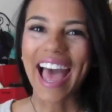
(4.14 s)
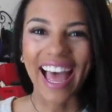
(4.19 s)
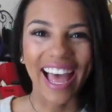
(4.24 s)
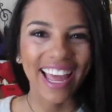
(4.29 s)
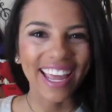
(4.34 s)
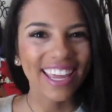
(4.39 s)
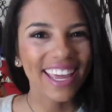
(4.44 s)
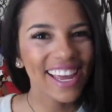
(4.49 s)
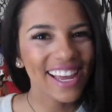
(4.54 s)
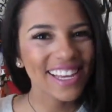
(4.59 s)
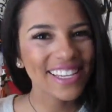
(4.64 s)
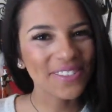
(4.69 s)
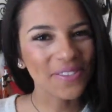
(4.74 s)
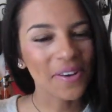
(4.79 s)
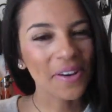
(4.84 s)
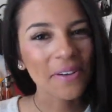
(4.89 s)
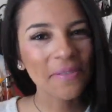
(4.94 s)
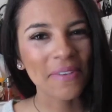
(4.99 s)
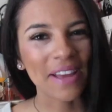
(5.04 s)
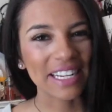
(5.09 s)
Hi guys,
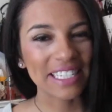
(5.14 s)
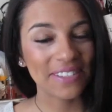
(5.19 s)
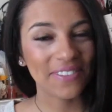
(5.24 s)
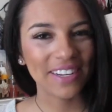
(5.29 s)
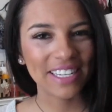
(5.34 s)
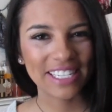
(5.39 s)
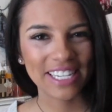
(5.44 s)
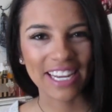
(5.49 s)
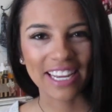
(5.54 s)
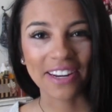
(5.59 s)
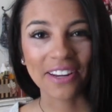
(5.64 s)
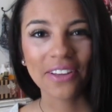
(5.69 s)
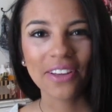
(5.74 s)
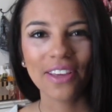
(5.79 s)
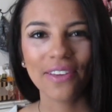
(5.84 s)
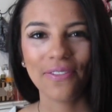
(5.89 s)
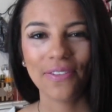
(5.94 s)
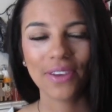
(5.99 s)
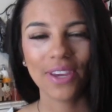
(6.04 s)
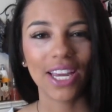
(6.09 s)
welcome back to my channel.
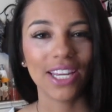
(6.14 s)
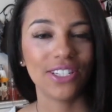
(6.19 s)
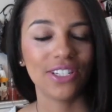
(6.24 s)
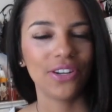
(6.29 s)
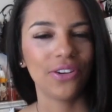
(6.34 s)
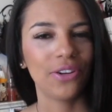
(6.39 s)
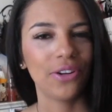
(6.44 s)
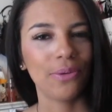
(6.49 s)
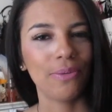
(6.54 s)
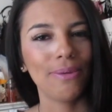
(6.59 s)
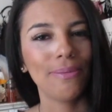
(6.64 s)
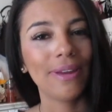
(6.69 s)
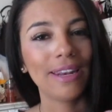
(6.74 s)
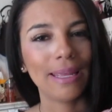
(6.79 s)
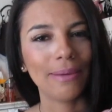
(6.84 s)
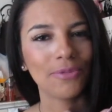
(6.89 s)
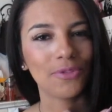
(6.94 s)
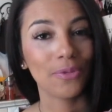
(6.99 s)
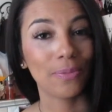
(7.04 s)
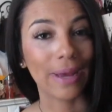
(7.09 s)
If you guys don't know me, my
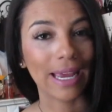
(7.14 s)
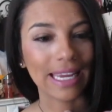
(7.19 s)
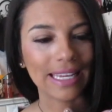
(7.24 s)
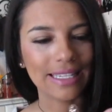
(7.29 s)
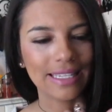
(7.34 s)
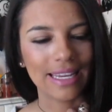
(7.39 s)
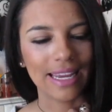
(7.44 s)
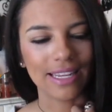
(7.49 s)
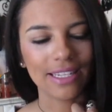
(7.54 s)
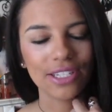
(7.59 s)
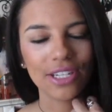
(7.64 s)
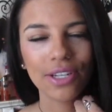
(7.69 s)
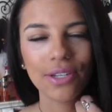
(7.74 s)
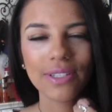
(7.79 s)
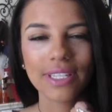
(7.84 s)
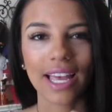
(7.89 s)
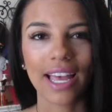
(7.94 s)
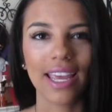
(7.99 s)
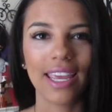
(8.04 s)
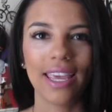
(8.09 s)
name is Rebecca
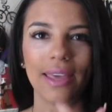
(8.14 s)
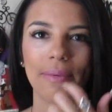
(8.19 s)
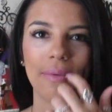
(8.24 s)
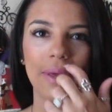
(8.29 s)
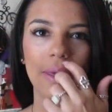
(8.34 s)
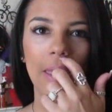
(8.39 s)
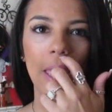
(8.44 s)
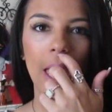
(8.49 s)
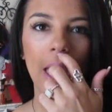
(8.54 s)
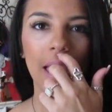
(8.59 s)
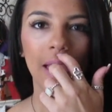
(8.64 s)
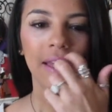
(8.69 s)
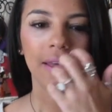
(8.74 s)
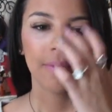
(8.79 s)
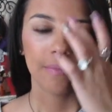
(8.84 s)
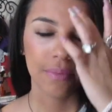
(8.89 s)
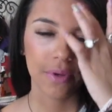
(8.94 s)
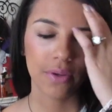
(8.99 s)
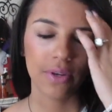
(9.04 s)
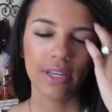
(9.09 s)
Santos. I am a
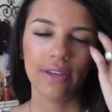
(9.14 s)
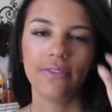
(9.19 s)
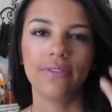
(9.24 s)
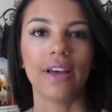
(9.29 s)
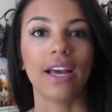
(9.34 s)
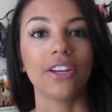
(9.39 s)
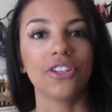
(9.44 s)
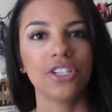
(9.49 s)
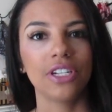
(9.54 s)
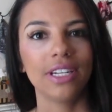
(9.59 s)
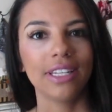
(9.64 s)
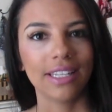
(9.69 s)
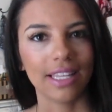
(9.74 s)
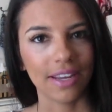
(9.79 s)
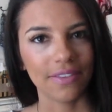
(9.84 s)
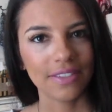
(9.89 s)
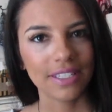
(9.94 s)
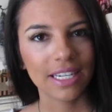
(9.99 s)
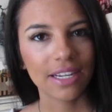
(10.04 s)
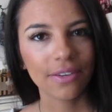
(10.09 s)
beauty, fashion, and
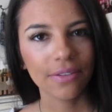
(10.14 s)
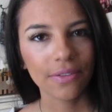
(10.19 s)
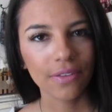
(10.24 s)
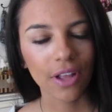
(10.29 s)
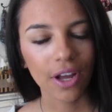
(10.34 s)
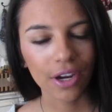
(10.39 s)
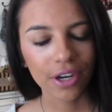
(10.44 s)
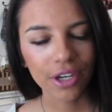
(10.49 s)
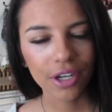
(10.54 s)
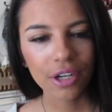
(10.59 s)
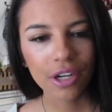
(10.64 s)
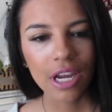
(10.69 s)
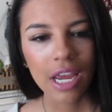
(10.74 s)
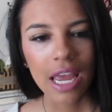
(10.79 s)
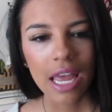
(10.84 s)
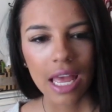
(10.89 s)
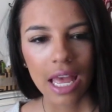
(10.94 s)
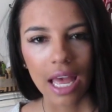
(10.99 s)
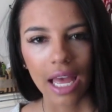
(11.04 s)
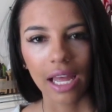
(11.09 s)
lifestyle vlogger.
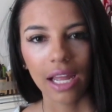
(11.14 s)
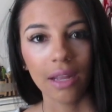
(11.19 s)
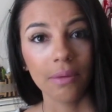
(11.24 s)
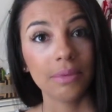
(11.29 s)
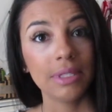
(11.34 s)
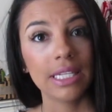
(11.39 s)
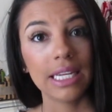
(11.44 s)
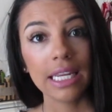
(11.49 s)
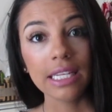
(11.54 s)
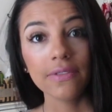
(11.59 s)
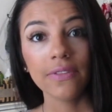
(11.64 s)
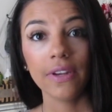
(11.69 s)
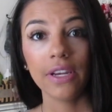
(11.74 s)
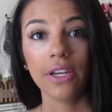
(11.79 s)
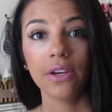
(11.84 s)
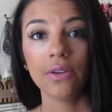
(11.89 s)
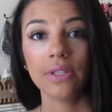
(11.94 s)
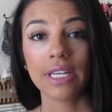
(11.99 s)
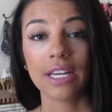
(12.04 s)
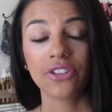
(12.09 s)
Today's
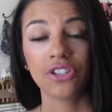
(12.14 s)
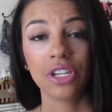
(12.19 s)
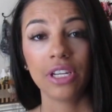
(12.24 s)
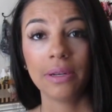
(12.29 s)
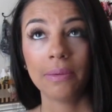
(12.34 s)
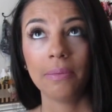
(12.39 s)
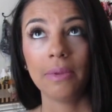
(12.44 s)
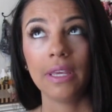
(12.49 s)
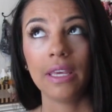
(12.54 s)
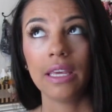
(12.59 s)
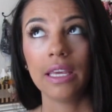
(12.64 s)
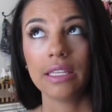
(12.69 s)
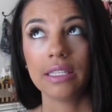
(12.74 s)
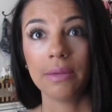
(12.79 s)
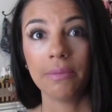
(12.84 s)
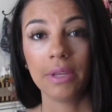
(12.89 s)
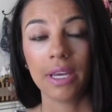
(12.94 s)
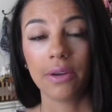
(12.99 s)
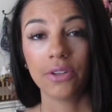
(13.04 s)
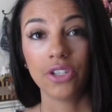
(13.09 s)
video is actually going to be
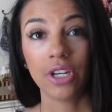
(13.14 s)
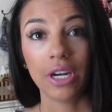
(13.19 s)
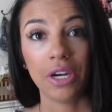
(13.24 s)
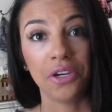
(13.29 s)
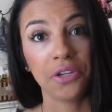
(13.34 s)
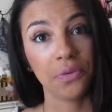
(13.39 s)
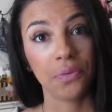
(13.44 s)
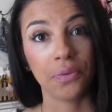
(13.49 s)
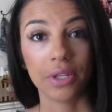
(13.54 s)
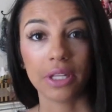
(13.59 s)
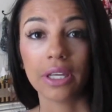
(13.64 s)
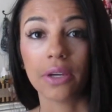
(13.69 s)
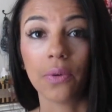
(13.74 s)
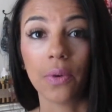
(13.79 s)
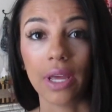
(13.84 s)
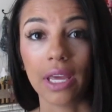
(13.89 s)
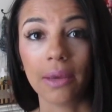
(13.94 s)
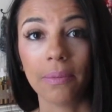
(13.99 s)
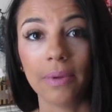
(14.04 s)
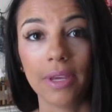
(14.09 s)
something I try to do really
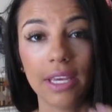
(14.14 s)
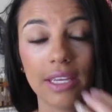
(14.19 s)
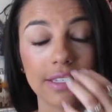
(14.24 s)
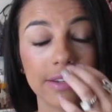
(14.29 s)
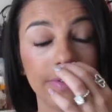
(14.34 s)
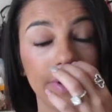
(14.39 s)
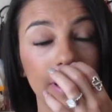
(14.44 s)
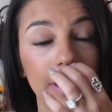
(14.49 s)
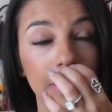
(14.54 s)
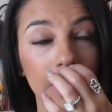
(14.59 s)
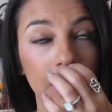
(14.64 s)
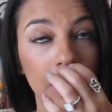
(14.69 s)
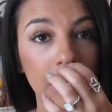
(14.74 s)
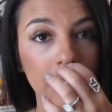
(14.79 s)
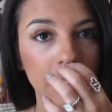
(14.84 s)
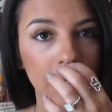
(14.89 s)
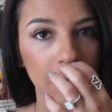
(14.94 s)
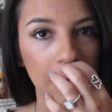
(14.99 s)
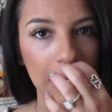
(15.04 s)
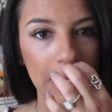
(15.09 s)
quick because I've had a
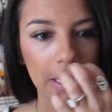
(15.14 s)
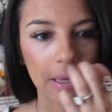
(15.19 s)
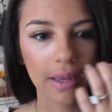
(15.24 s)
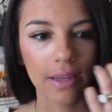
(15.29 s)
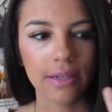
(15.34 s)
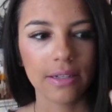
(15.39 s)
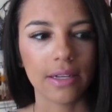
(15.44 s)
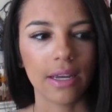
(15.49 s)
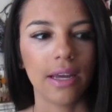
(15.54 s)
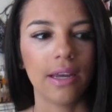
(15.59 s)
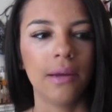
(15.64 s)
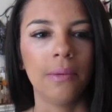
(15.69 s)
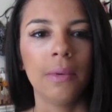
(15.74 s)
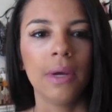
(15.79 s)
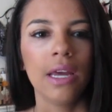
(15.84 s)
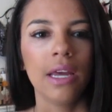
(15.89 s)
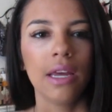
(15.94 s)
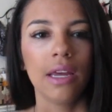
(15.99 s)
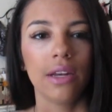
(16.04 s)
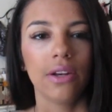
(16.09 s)
crazy weekend. I've
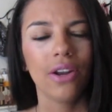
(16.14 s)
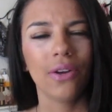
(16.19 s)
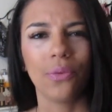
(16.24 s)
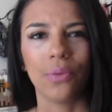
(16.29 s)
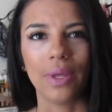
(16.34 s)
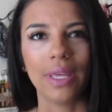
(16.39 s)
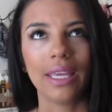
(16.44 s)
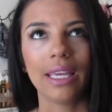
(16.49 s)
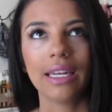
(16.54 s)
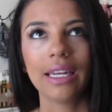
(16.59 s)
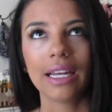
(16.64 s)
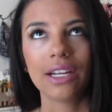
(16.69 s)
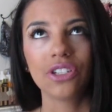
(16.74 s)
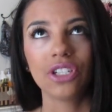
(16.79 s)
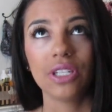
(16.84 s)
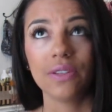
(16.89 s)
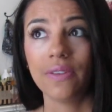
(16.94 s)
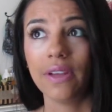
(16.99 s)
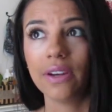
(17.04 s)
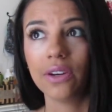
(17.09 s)

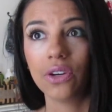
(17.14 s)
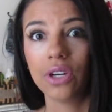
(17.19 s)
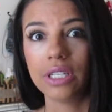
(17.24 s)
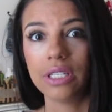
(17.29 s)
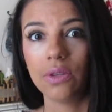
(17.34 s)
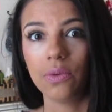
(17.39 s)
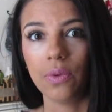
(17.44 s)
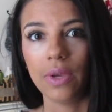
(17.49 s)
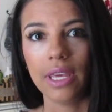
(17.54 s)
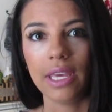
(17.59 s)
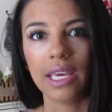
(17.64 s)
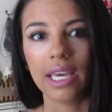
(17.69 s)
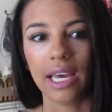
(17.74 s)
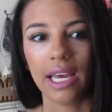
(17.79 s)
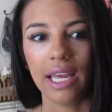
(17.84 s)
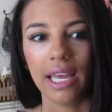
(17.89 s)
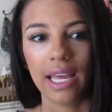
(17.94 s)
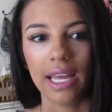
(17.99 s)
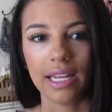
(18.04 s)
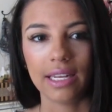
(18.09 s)
had a crazy week.
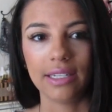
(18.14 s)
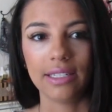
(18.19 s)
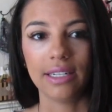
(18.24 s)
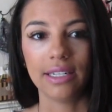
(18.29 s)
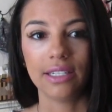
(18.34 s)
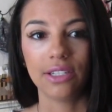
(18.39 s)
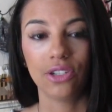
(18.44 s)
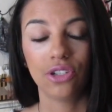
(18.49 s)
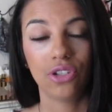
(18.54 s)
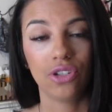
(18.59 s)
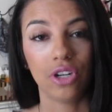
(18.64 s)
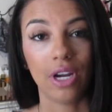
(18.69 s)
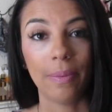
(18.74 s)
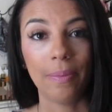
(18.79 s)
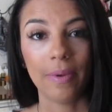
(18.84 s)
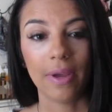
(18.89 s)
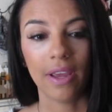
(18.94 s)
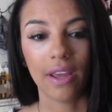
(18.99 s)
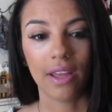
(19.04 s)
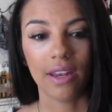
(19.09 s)
I had a
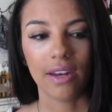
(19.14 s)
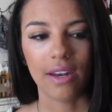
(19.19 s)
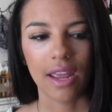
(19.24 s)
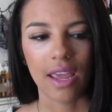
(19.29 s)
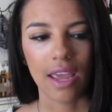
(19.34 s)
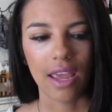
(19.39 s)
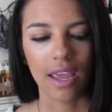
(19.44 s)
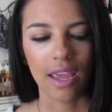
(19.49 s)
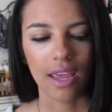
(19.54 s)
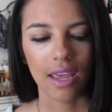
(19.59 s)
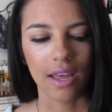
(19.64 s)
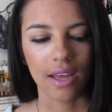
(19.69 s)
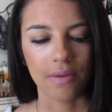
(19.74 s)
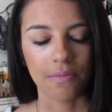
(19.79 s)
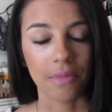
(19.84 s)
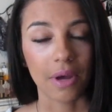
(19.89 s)
strep and a